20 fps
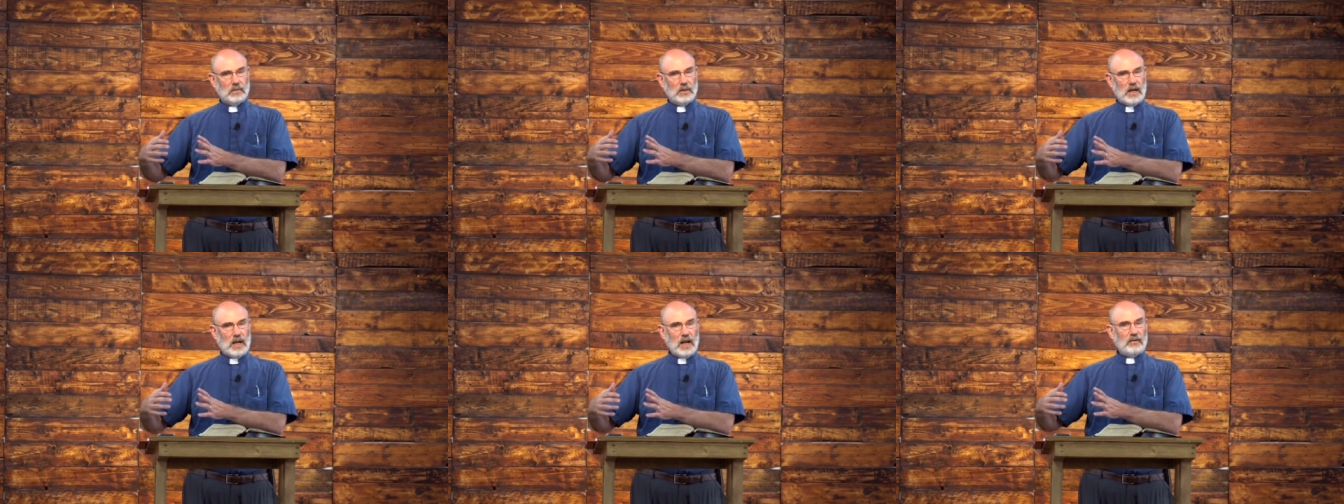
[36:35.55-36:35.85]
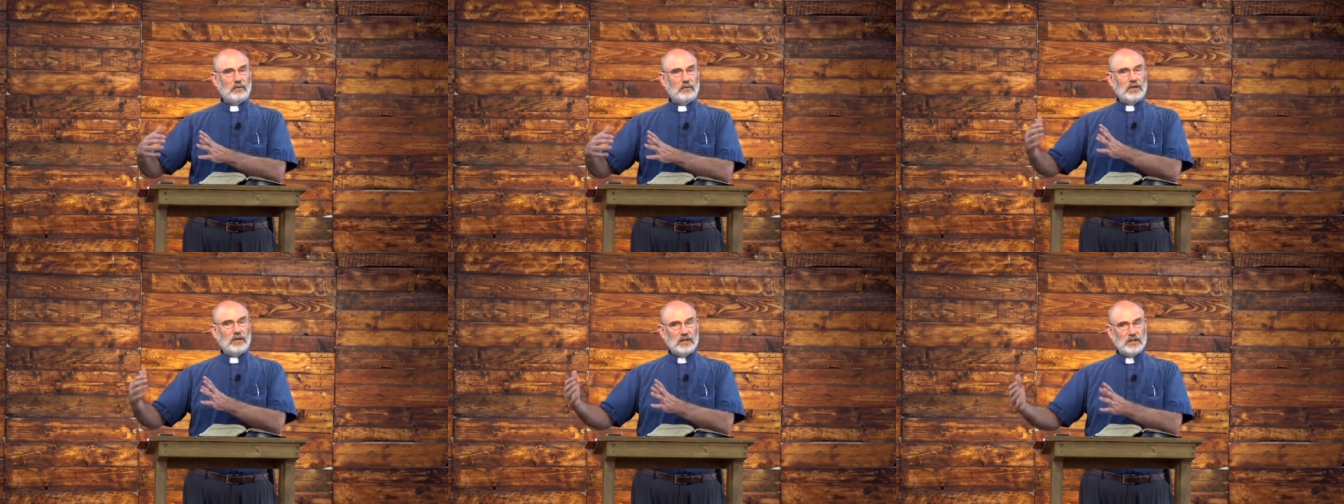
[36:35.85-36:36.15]

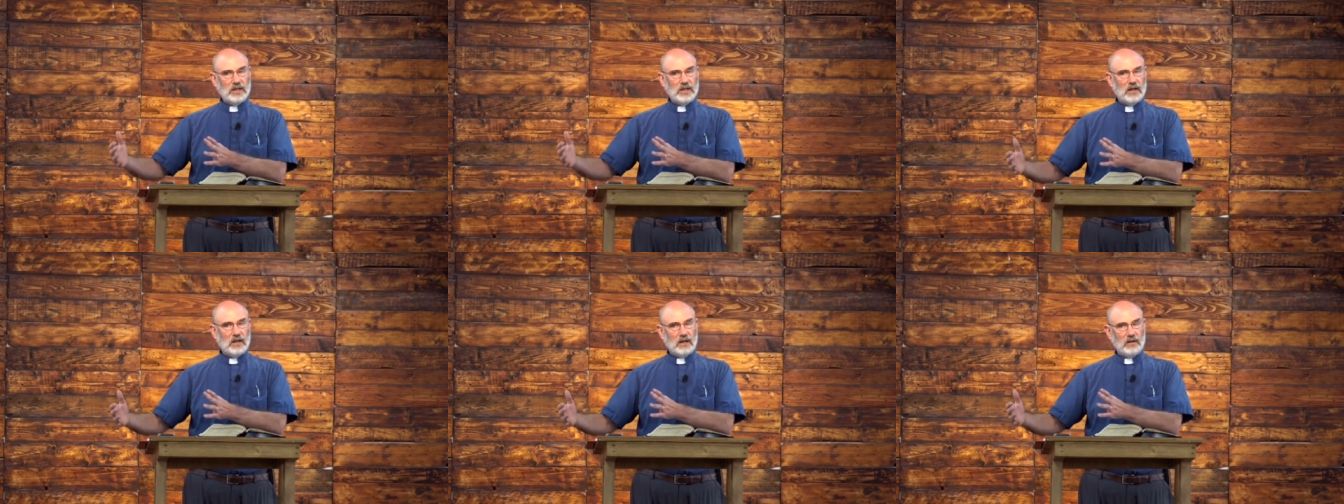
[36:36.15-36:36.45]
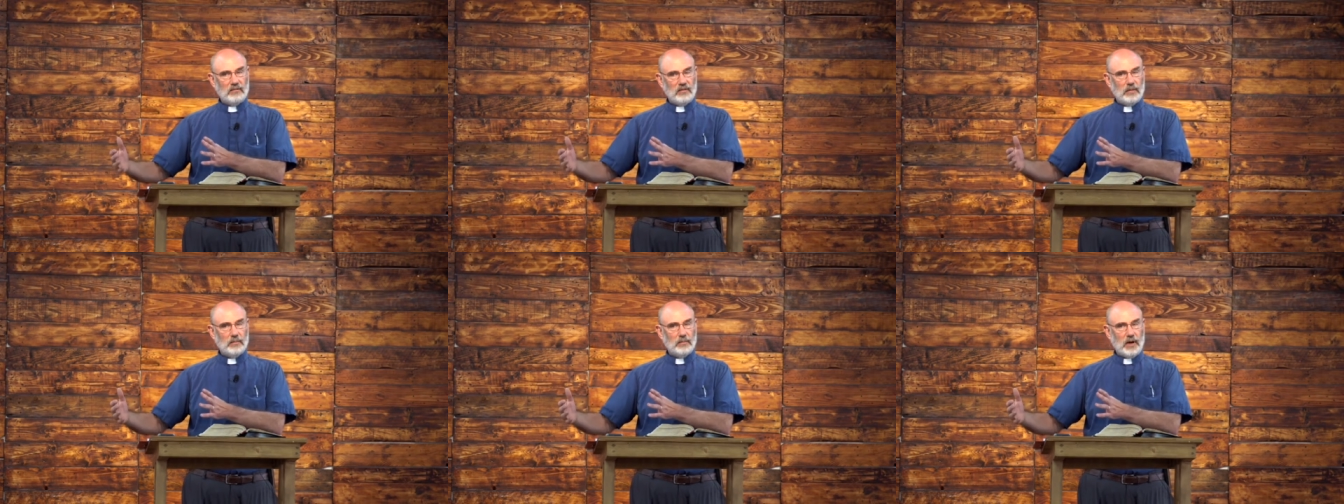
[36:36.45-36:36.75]
every descendant
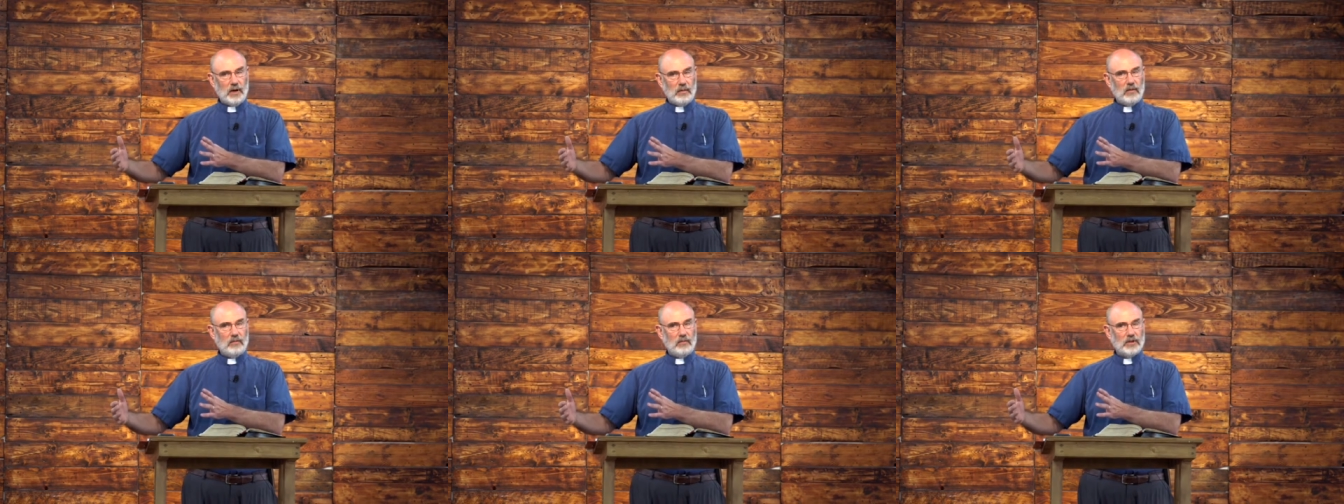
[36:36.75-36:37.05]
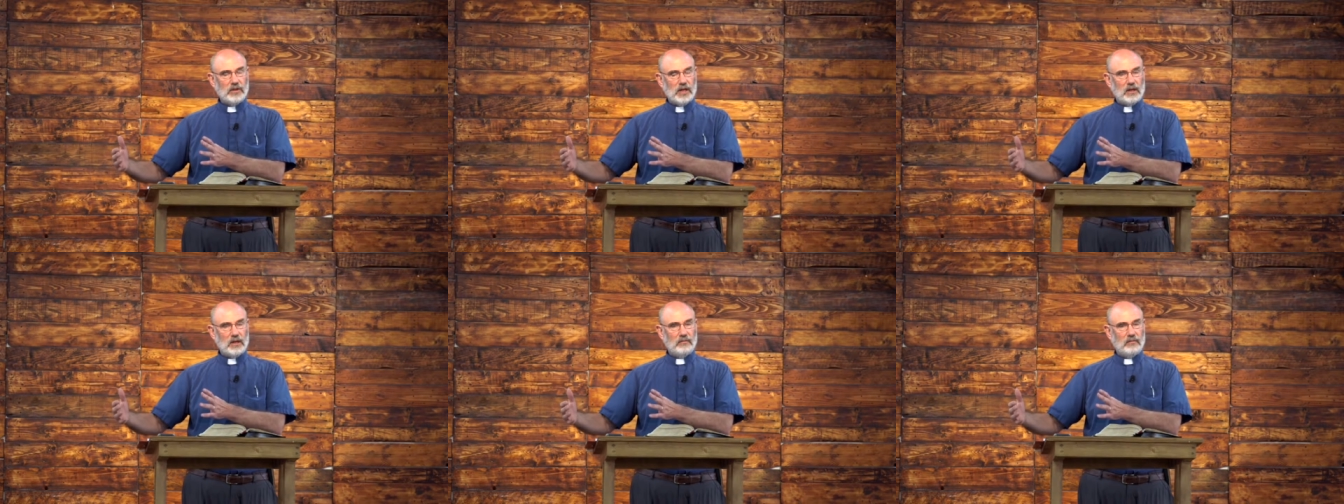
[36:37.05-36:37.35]
of Abraham, every
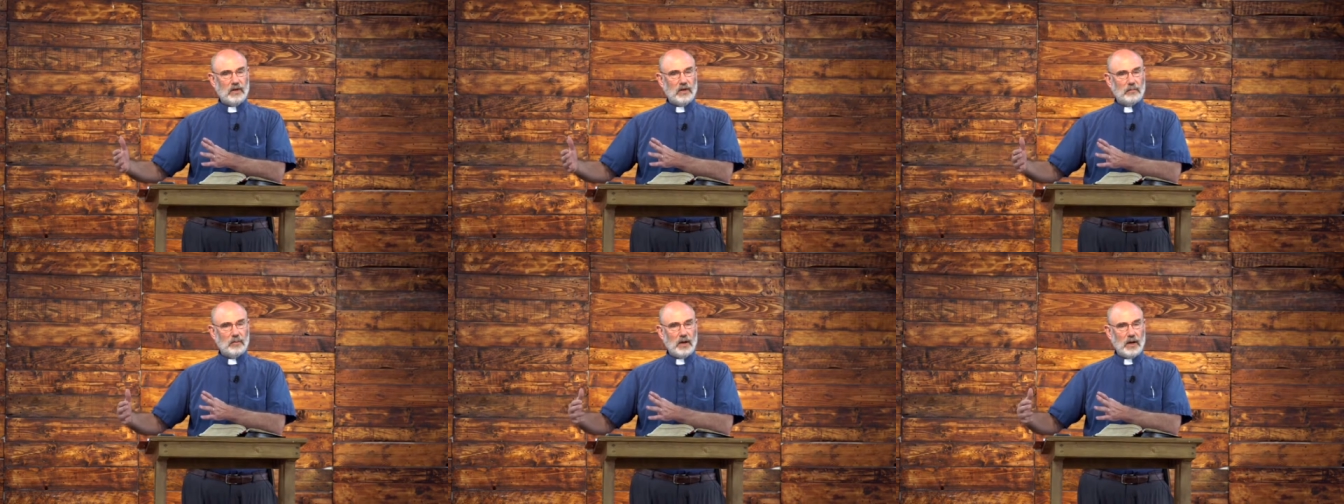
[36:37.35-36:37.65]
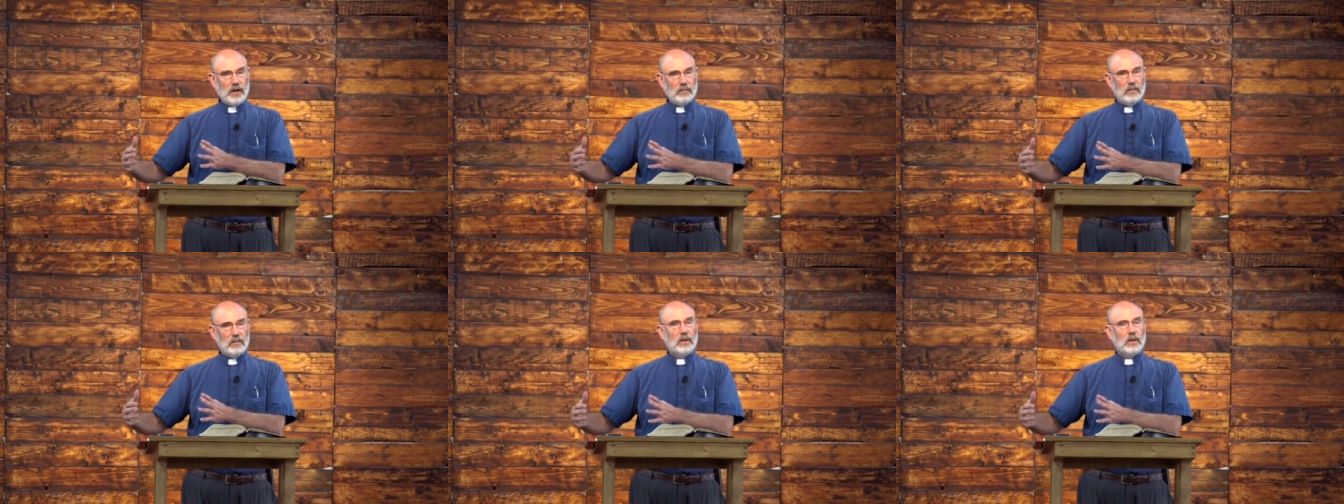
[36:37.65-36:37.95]
child of
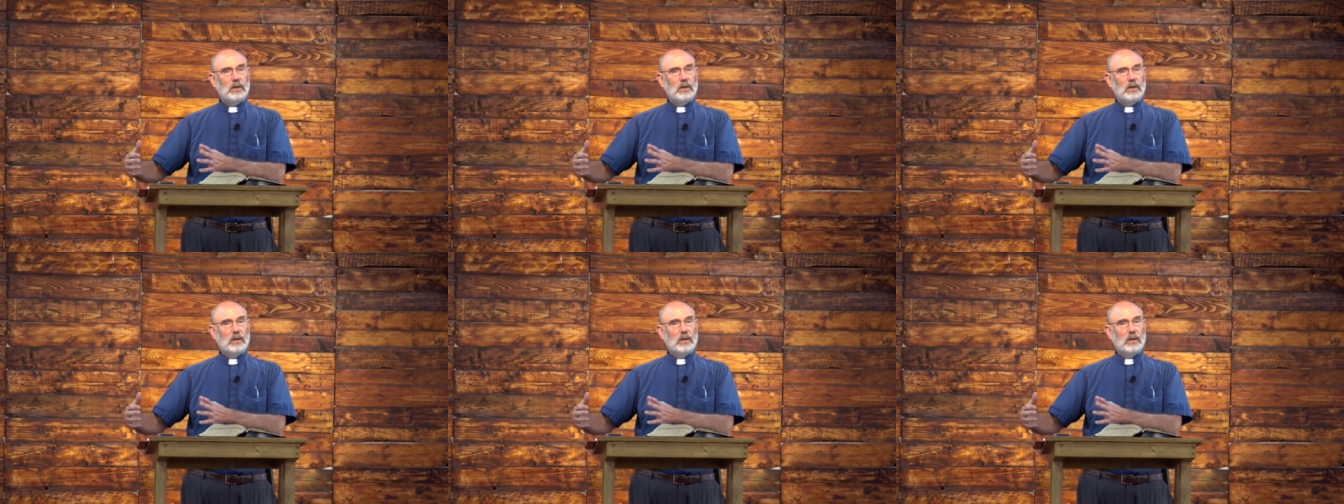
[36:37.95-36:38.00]
Abraham,